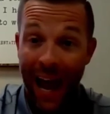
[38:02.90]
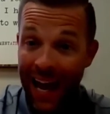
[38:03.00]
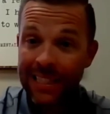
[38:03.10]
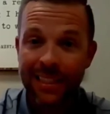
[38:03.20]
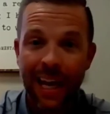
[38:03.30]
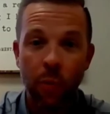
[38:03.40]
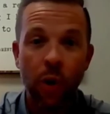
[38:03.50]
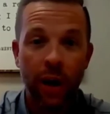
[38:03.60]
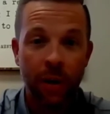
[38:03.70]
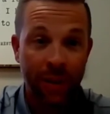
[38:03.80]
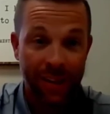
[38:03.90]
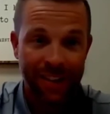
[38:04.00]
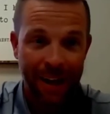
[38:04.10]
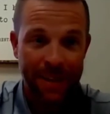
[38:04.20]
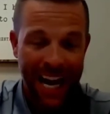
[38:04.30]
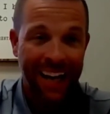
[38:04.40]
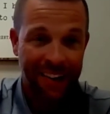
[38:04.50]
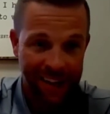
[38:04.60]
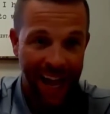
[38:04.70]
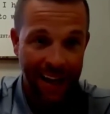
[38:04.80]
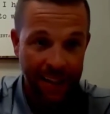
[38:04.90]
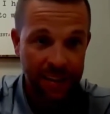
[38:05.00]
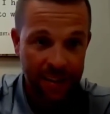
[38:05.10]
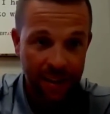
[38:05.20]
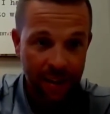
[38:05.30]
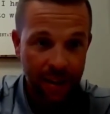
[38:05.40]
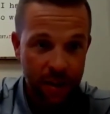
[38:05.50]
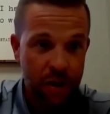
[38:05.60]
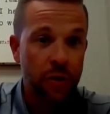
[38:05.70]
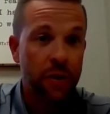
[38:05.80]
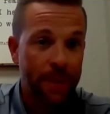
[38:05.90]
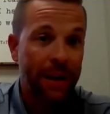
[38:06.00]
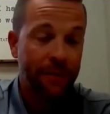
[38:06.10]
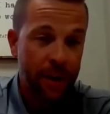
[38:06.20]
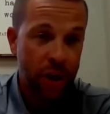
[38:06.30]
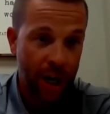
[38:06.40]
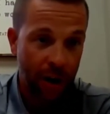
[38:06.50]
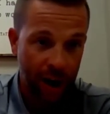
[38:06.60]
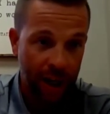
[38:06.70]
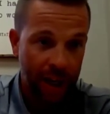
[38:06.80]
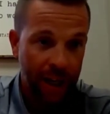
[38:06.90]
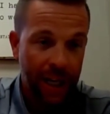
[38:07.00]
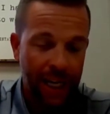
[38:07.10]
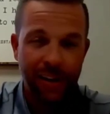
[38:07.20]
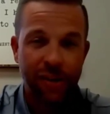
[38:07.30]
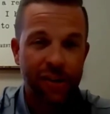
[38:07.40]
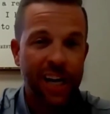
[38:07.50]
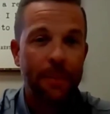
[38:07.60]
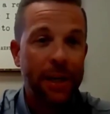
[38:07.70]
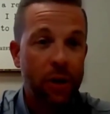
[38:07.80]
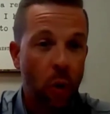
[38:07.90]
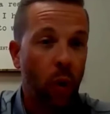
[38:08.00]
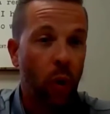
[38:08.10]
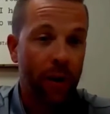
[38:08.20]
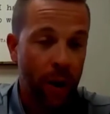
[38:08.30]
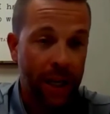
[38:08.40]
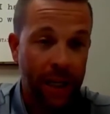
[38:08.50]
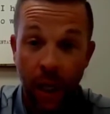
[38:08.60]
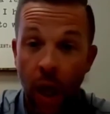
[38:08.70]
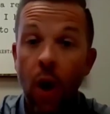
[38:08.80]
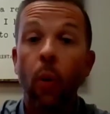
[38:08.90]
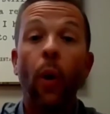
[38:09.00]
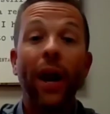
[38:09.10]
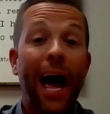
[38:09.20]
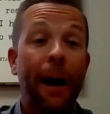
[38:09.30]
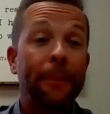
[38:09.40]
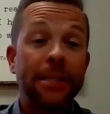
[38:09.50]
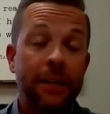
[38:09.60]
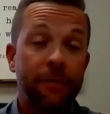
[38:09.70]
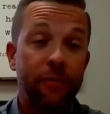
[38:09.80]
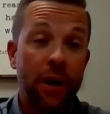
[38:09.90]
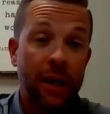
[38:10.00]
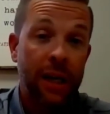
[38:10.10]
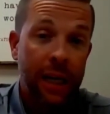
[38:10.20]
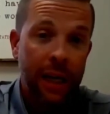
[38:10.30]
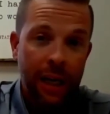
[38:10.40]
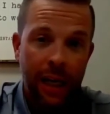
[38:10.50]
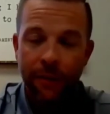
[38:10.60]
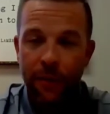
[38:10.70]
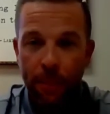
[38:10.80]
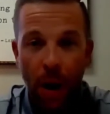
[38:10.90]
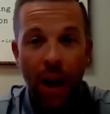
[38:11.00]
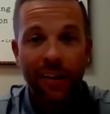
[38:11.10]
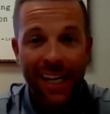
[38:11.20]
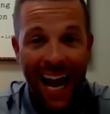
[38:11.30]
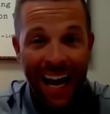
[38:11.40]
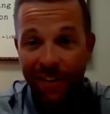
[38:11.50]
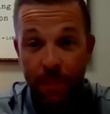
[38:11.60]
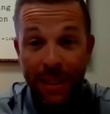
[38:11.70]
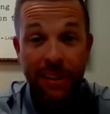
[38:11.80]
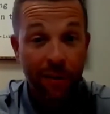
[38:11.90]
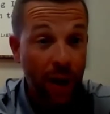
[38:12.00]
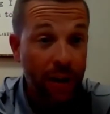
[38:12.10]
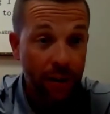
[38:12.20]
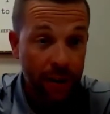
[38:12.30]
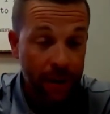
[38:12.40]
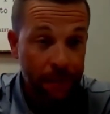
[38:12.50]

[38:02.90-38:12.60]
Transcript: as they would with the same tax status to the beneficiary. It's just got to be duly written. What happens if the policy has to be surrendered?